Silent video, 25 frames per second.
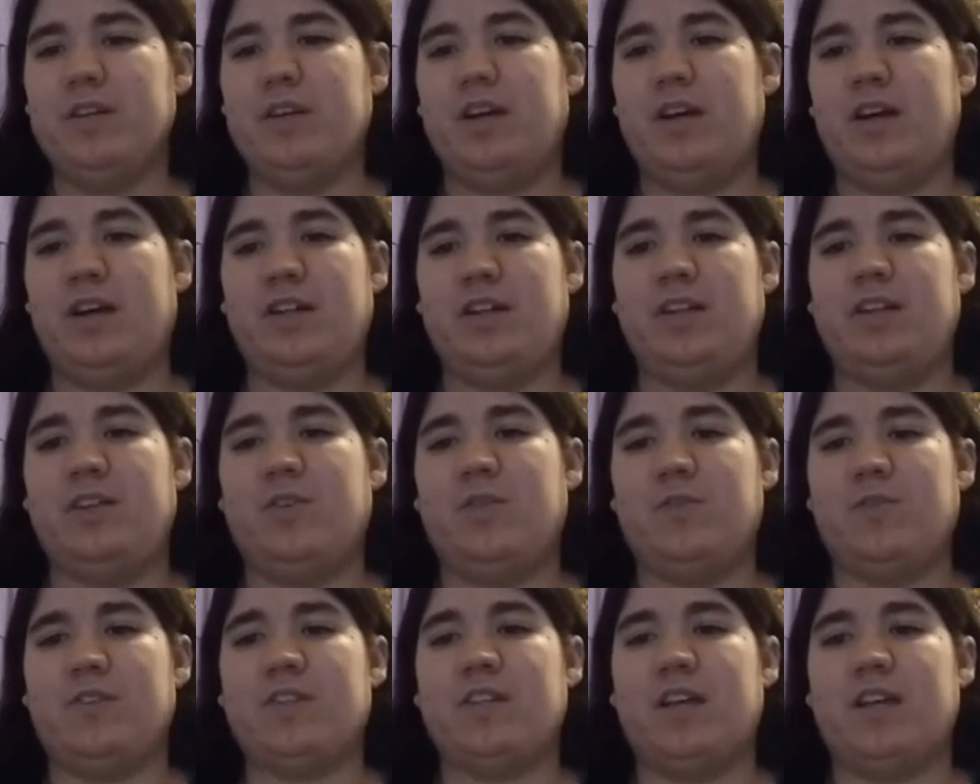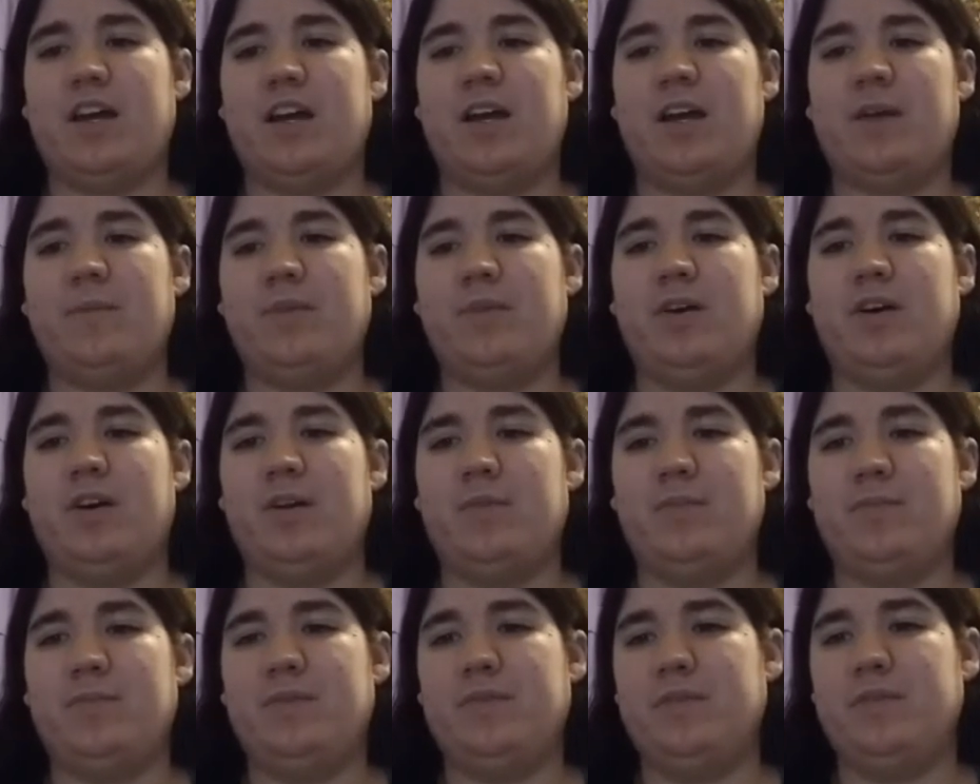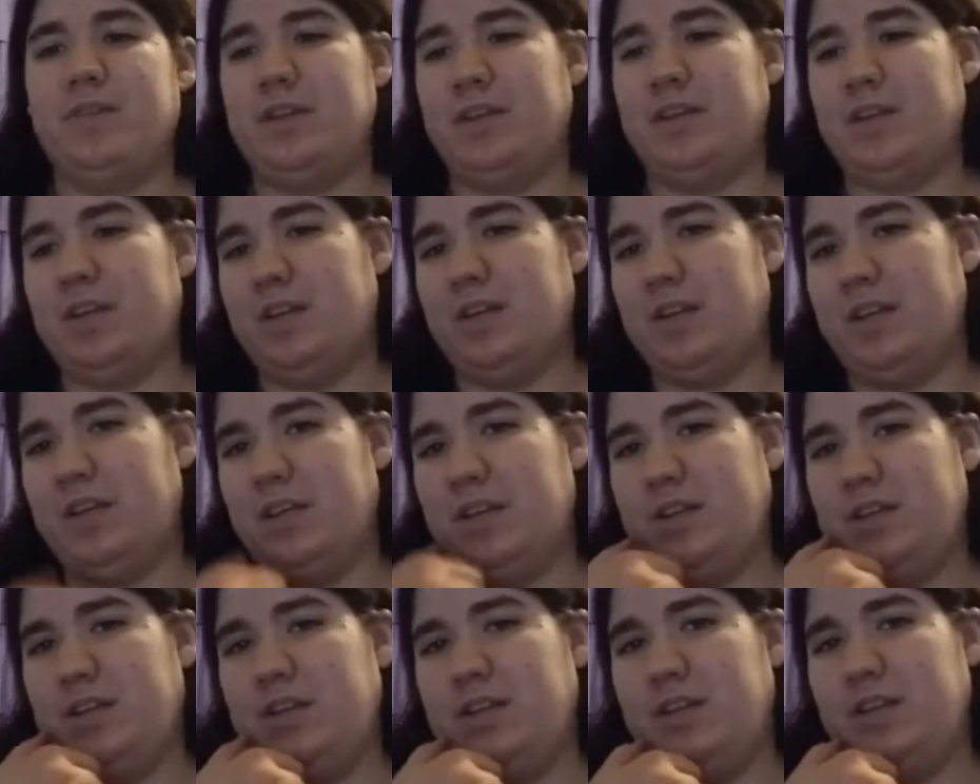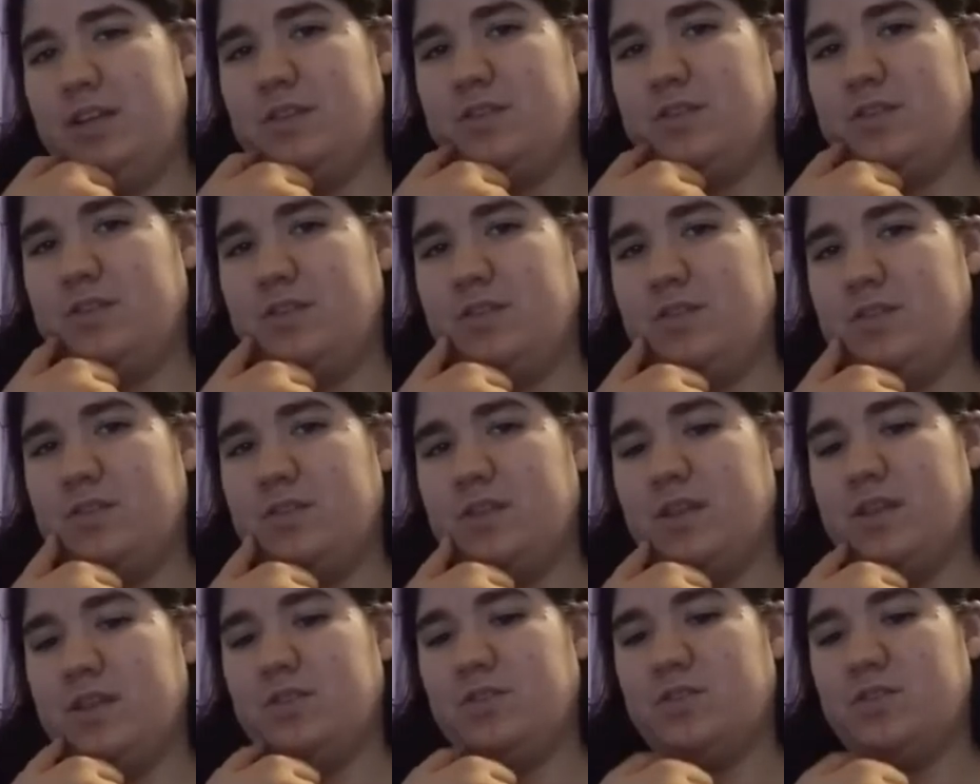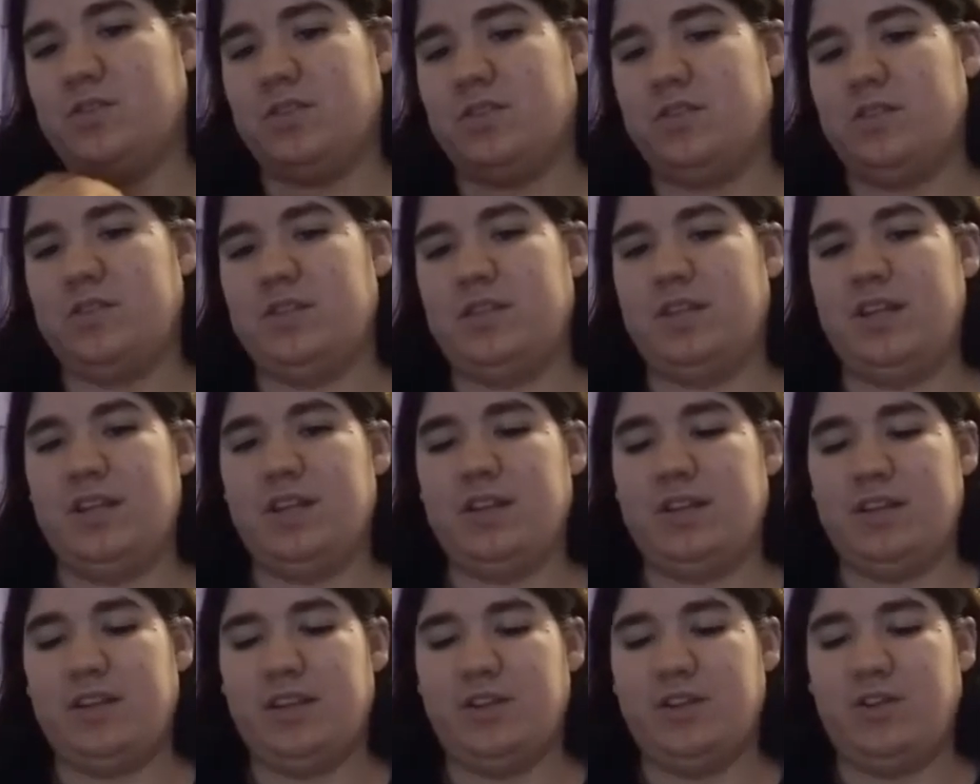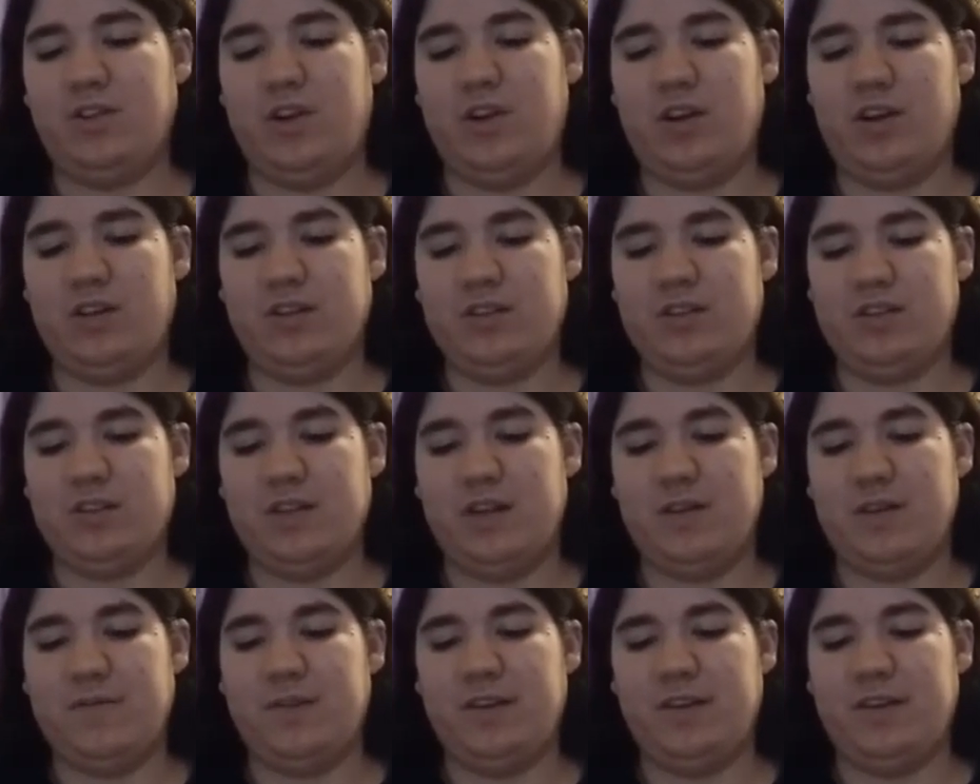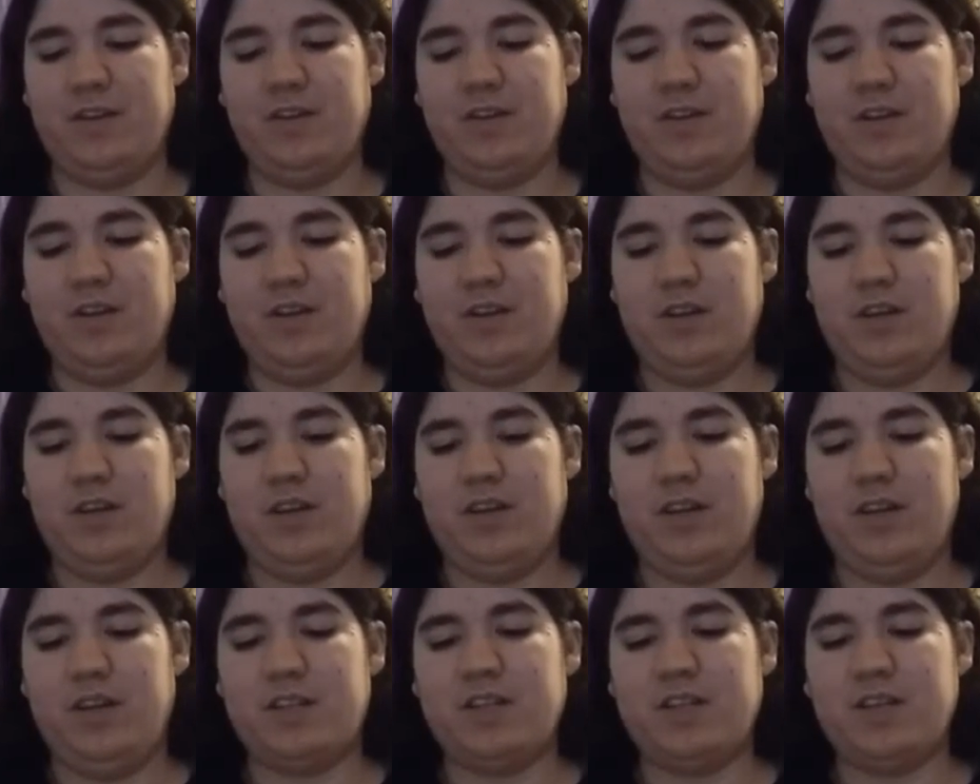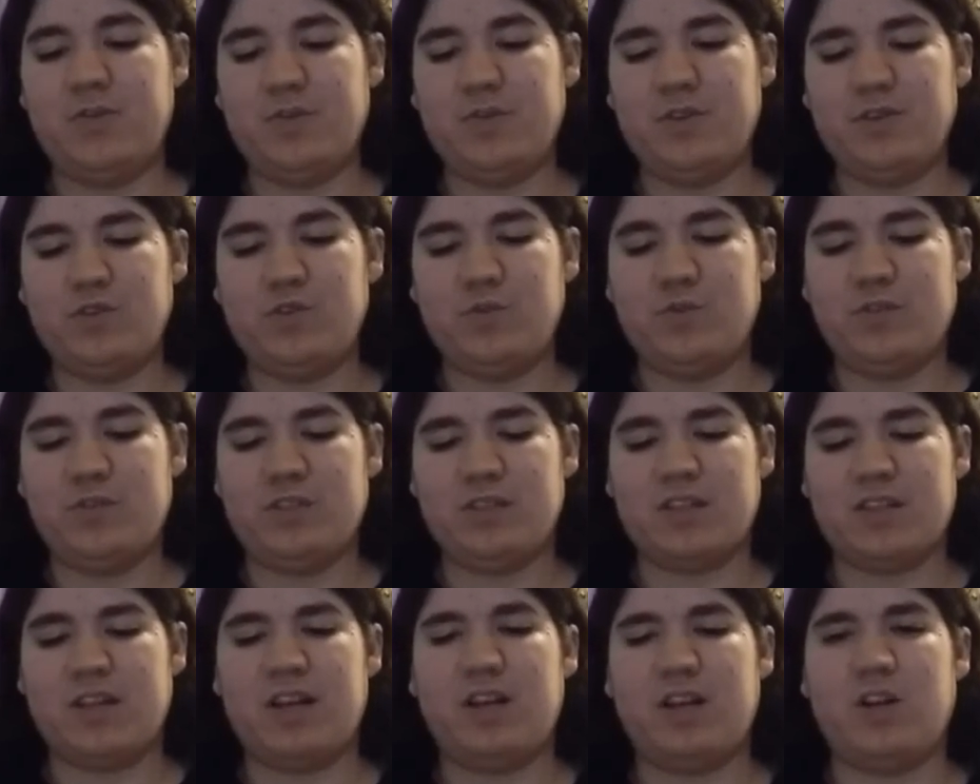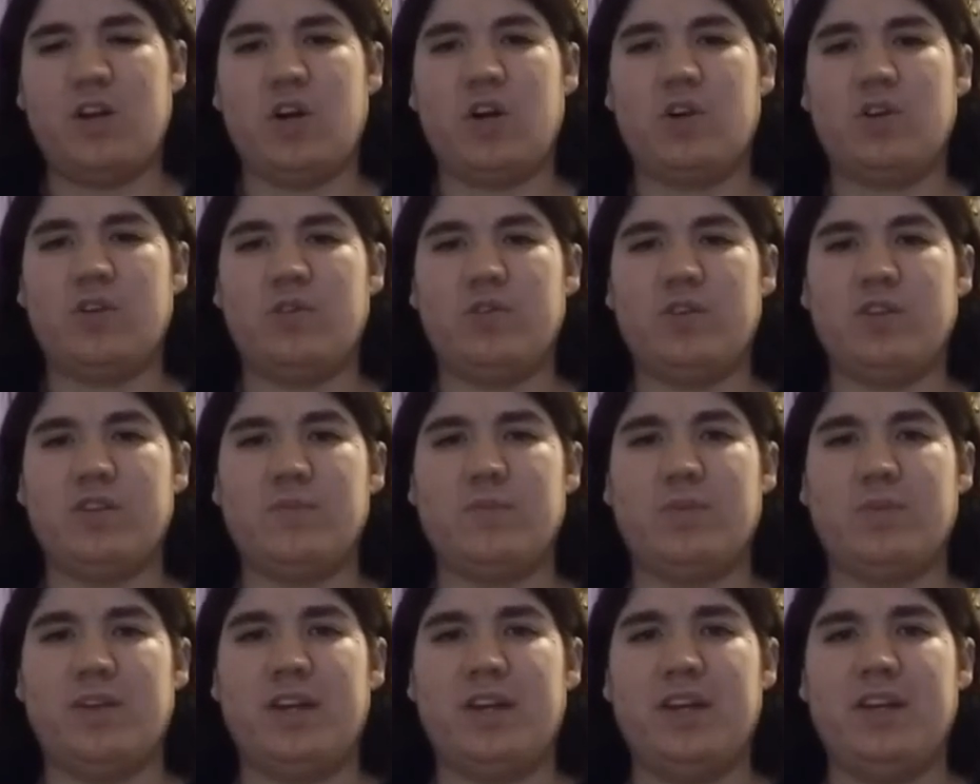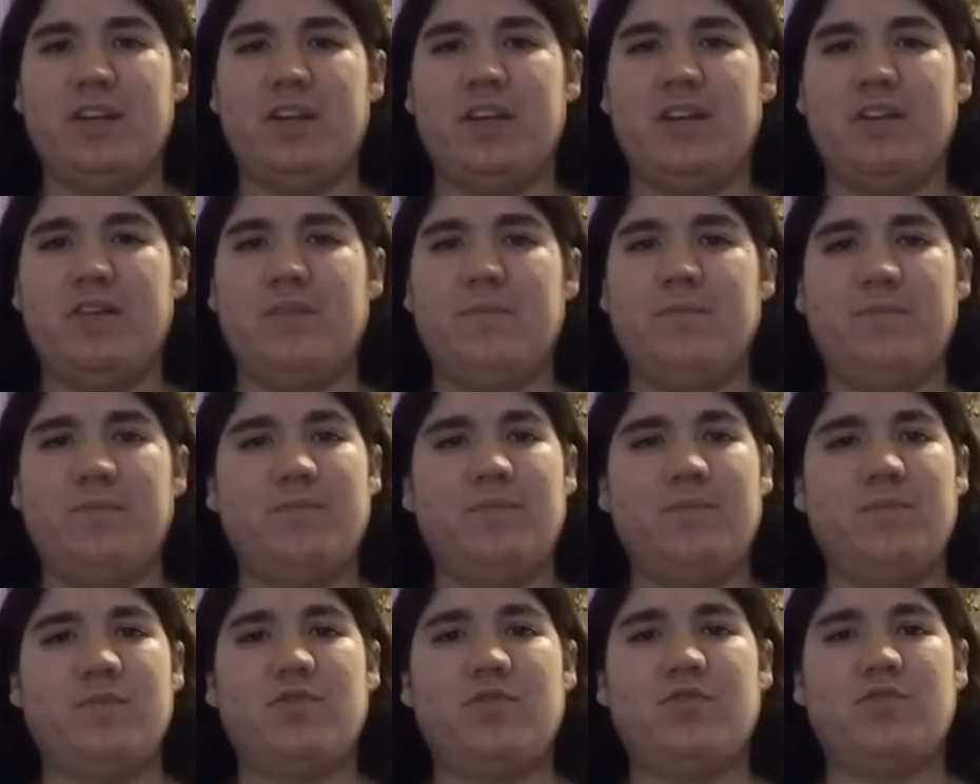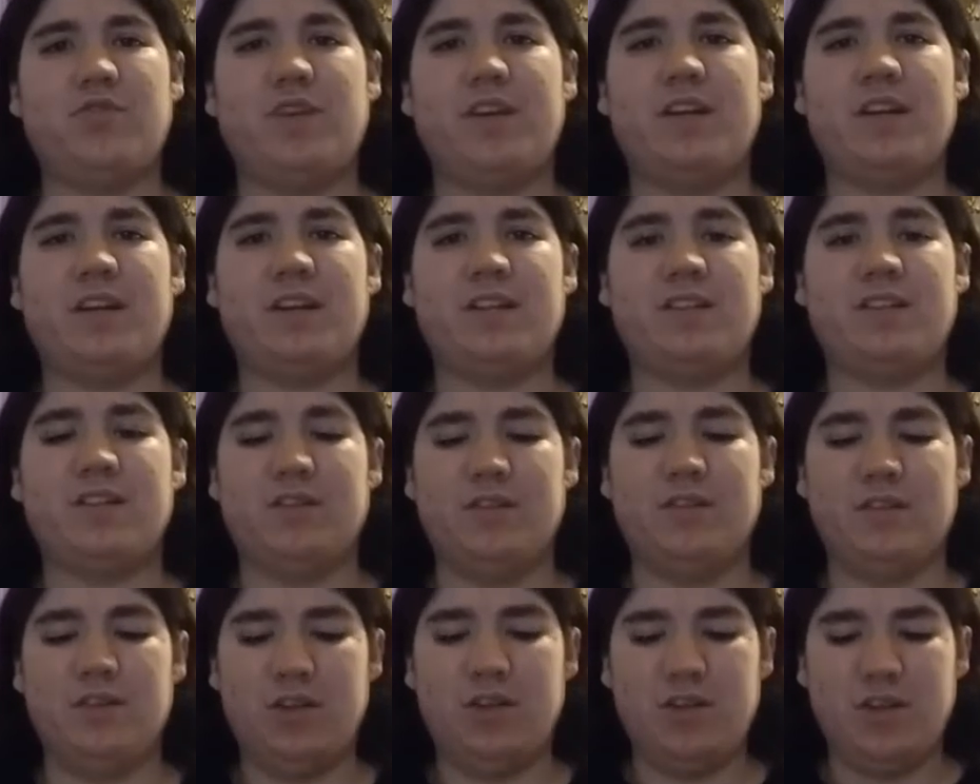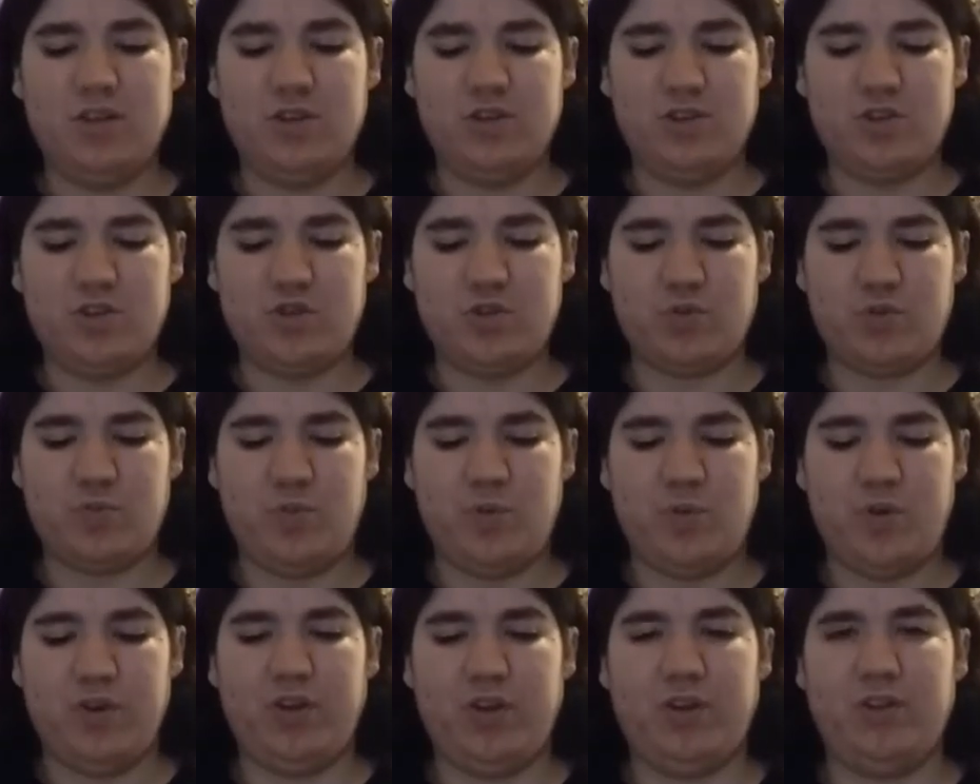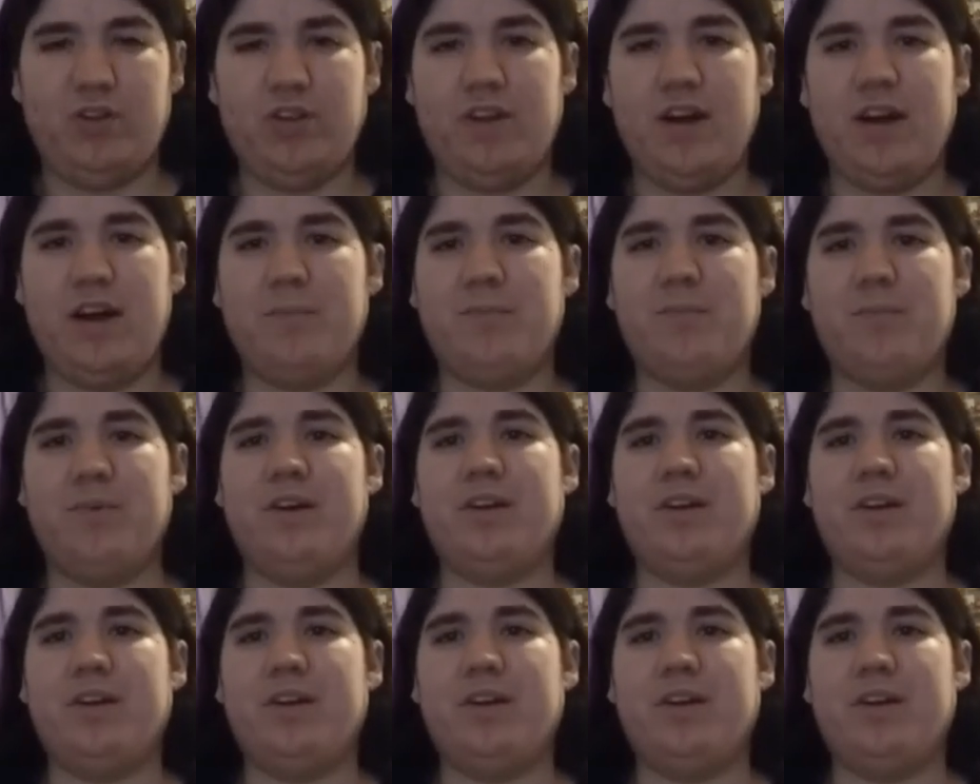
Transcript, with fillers: and then over time, um, he he's they started to get get along and stuff, and it's like one of those movies that's kind of hard to explain and try not to spoil a lot.